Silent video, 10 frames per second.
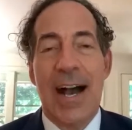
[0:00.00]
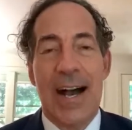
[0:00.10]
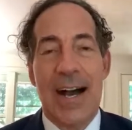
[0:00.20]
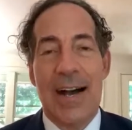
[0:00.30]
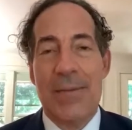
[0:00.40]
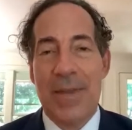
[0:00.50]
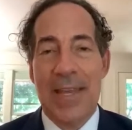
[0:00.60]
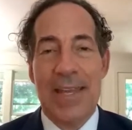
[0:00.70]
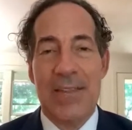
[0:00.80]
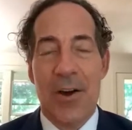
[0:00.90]

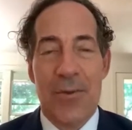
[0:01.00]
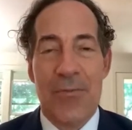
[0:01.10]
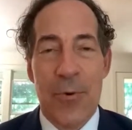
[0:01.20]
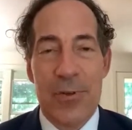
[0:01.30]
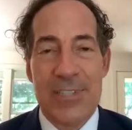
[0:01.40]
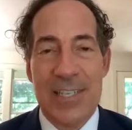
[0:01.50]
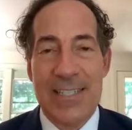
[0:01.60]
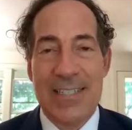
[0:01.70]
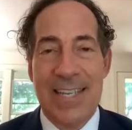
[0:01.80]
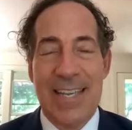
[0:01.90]
in the armed
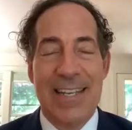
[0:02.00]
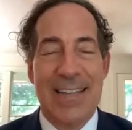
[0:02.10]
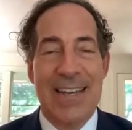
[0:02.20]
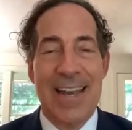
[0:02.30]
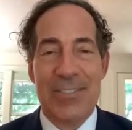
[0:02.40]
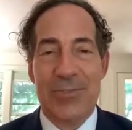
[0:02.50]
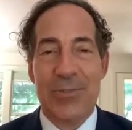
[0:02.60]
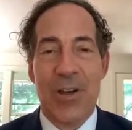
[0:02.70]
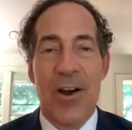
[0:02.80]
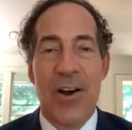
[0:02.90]
forces, in the National
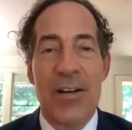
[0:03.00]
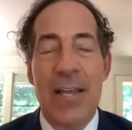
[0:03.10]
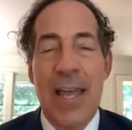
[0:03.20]
Guard.